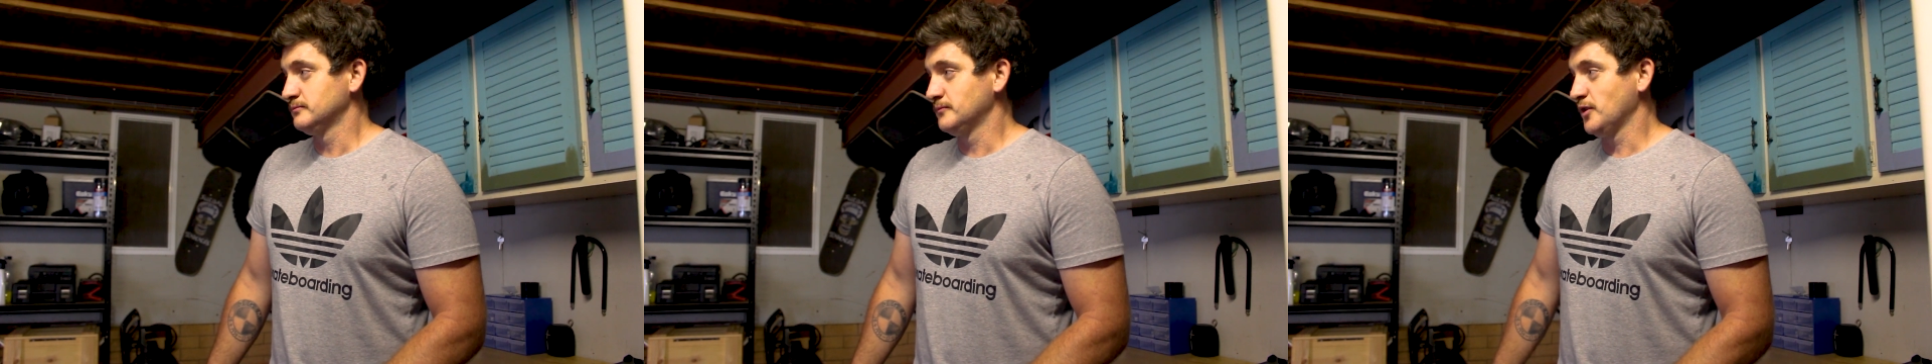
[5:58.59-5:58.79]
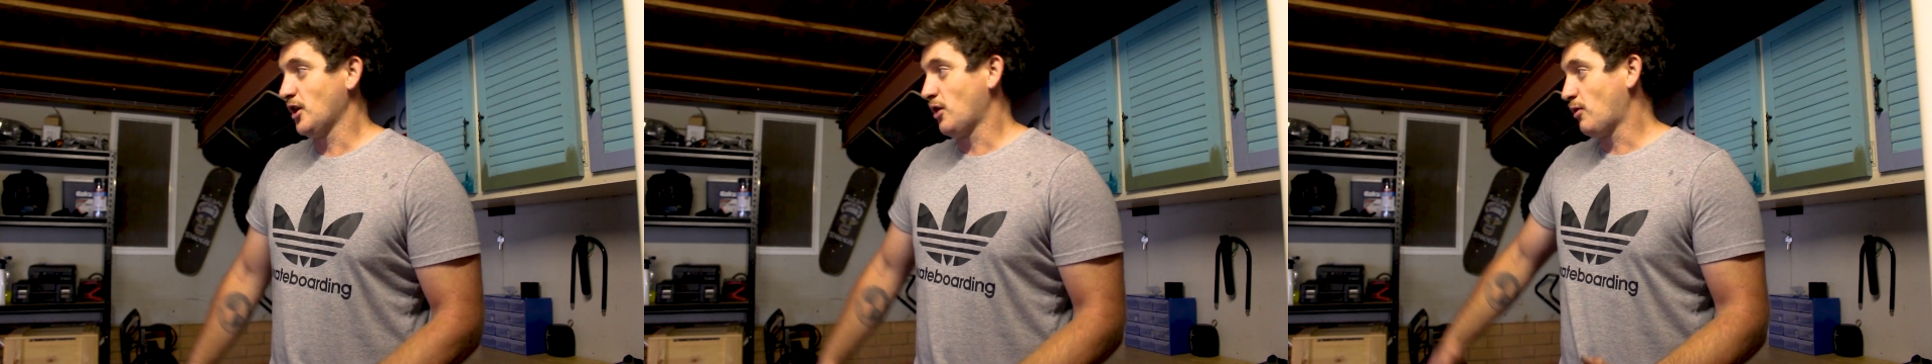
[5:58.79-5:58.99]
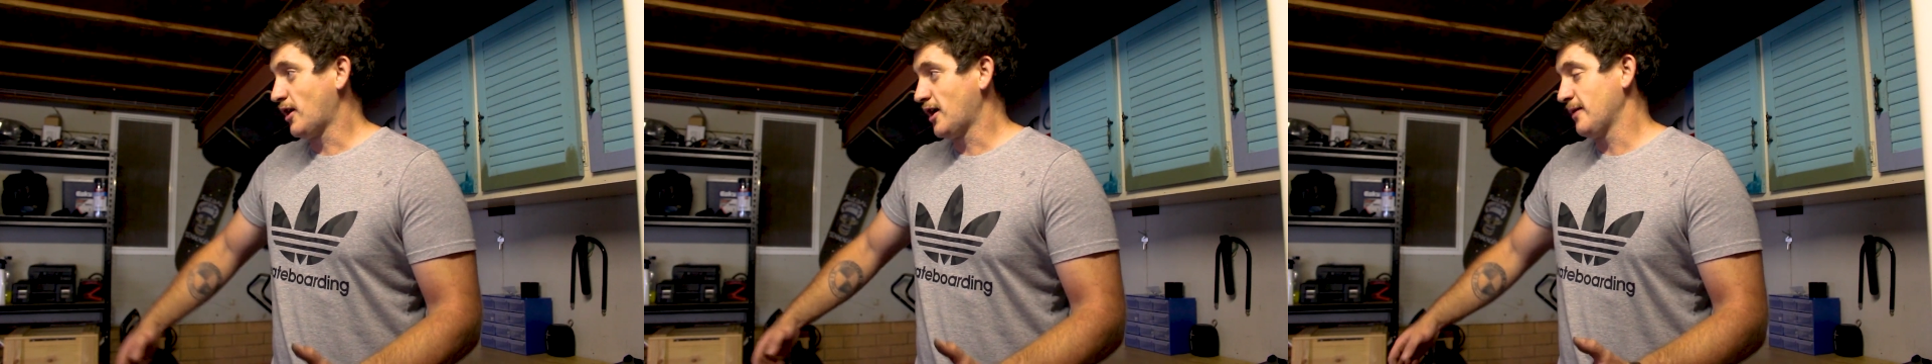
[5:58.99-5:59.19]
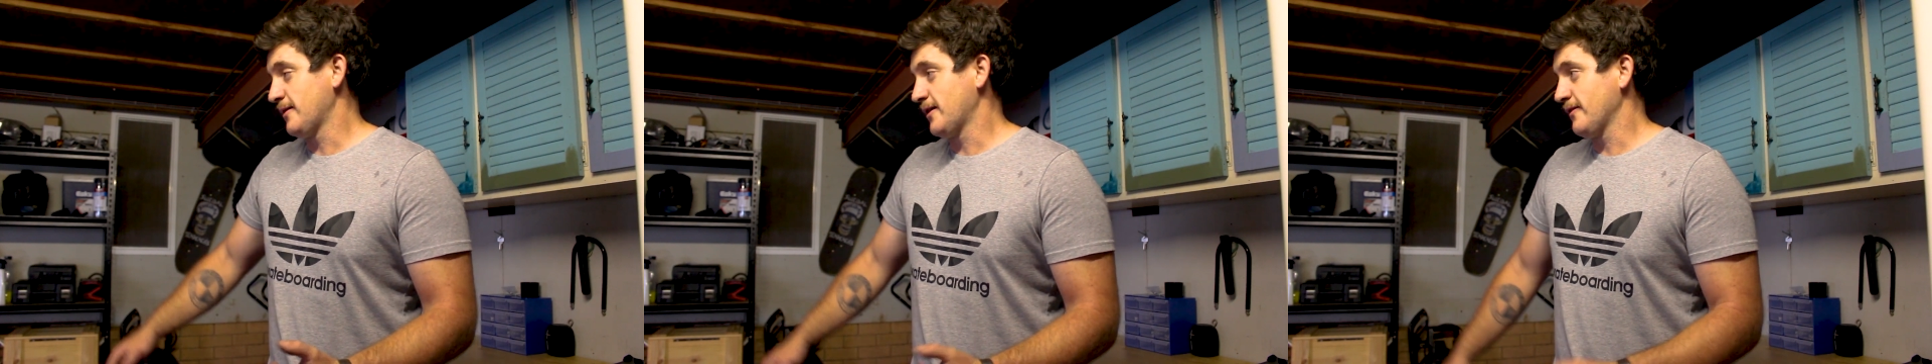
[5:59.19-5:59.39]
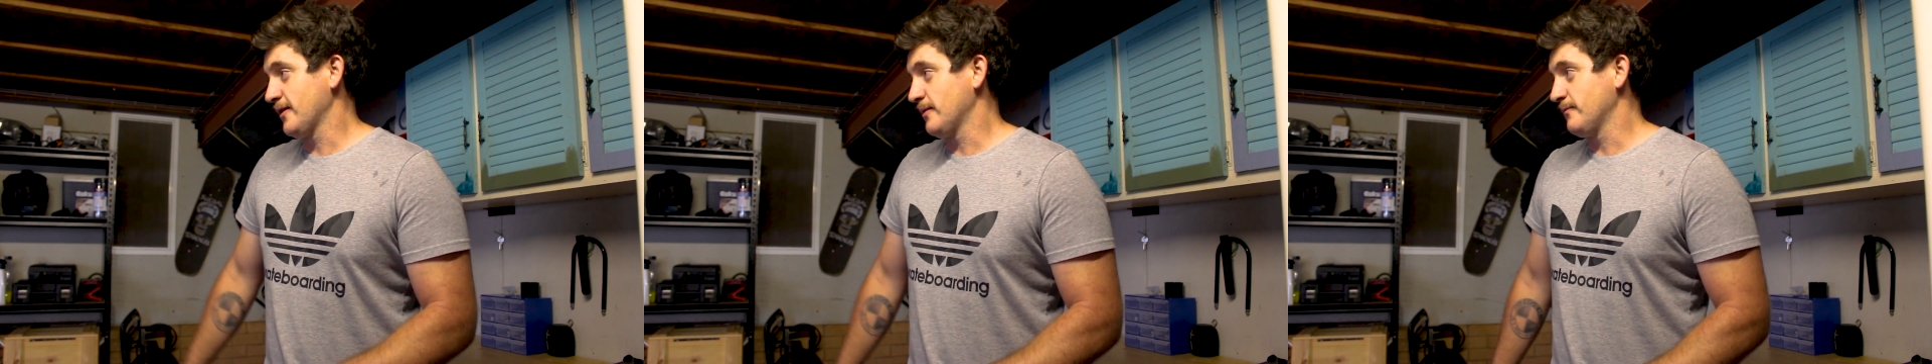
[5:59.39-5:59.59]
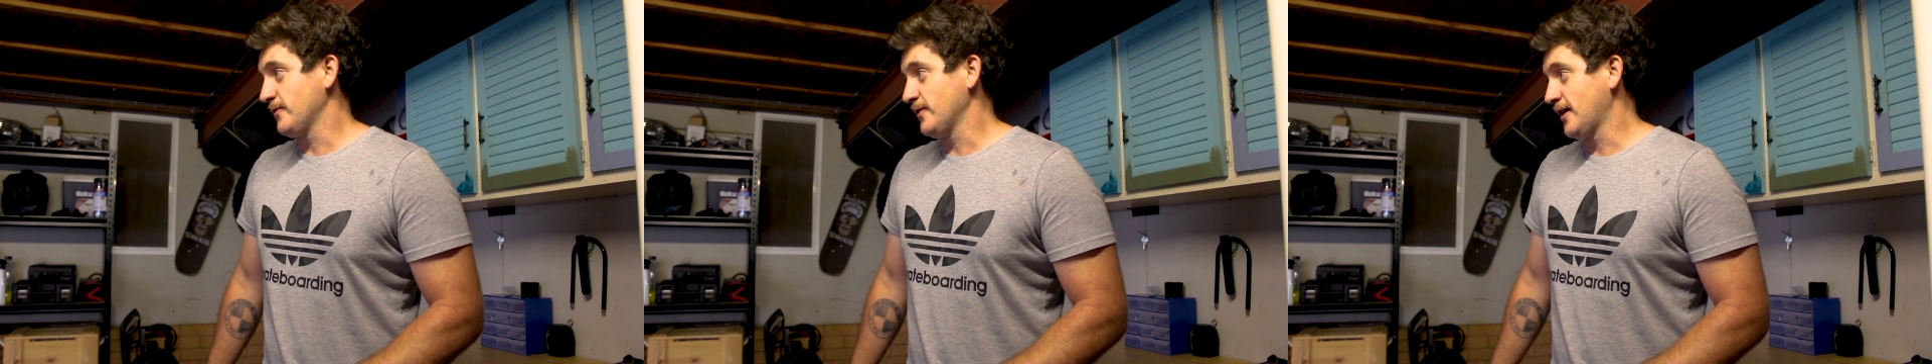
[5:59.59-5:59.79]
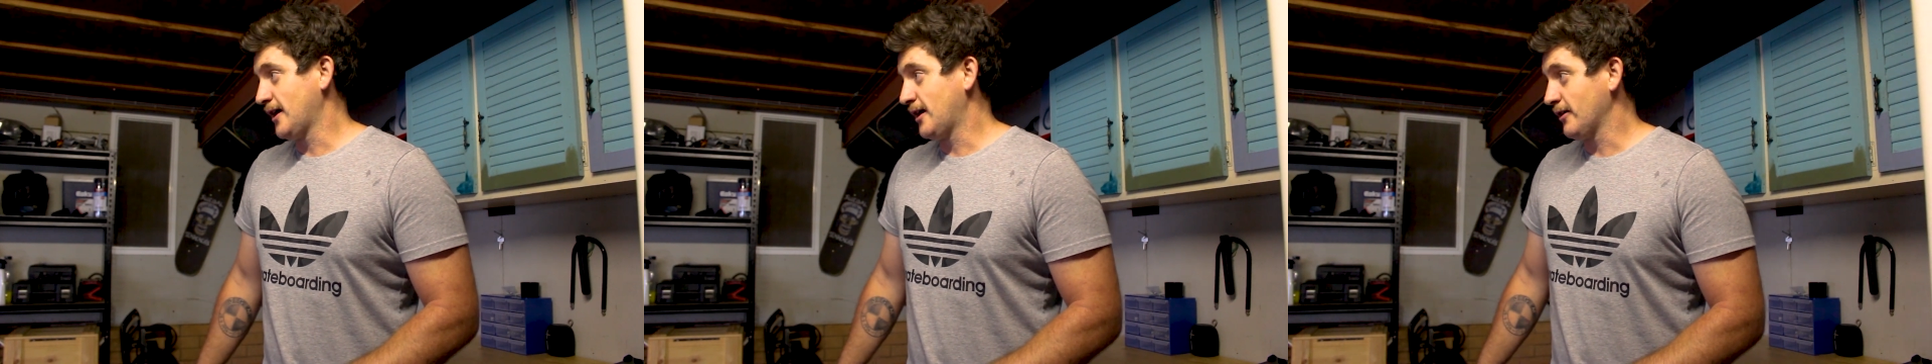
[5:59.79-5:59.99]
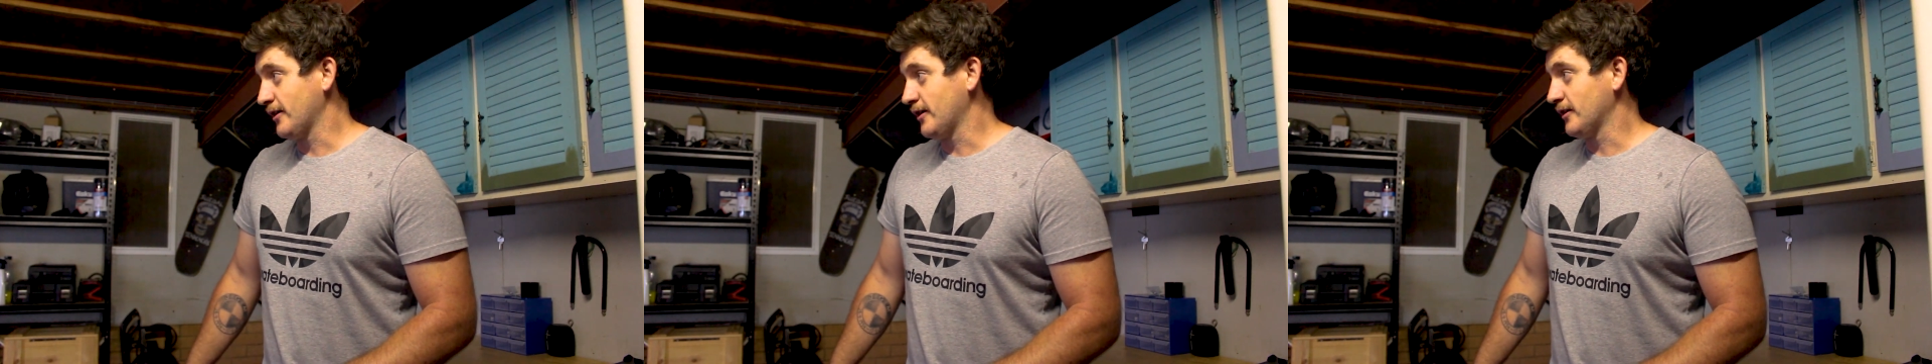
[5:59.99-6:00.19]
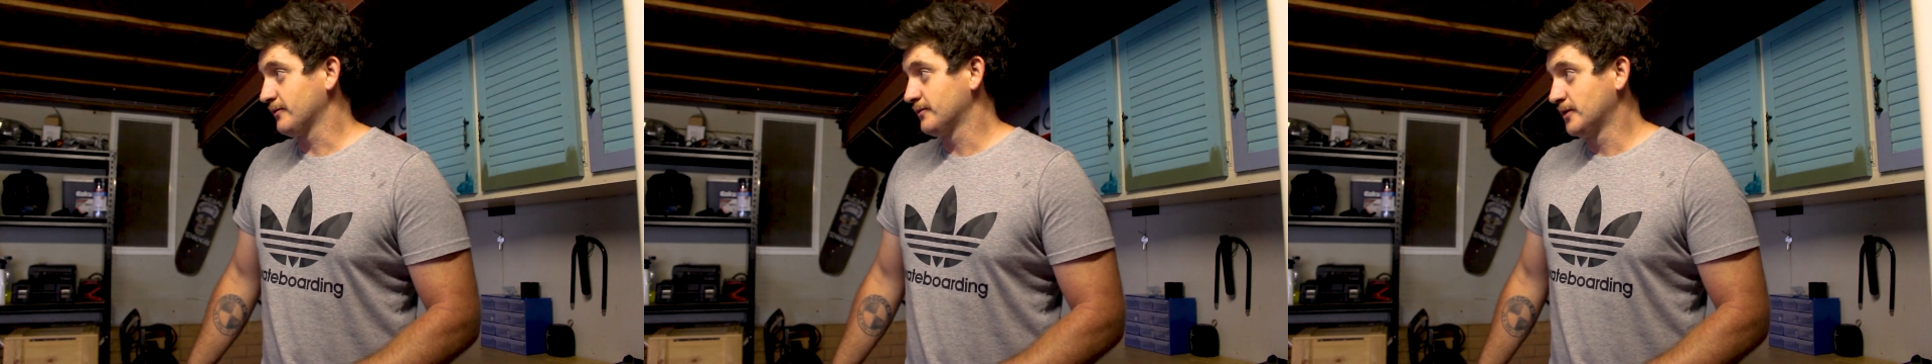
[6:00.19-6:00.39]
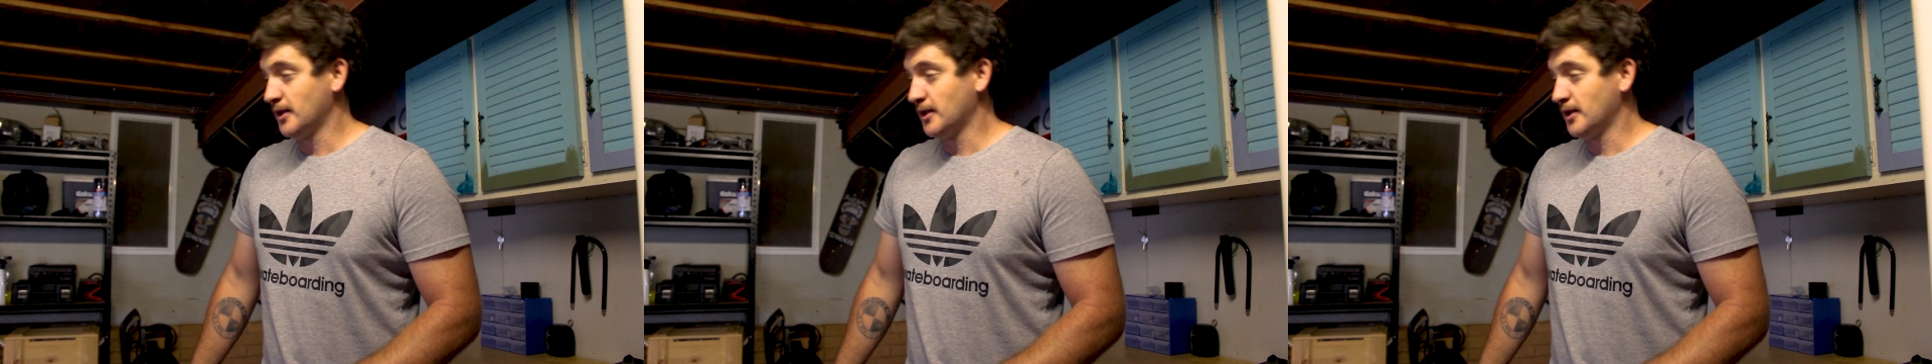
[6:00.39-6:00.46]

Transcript: not worry about them for now, I don't know.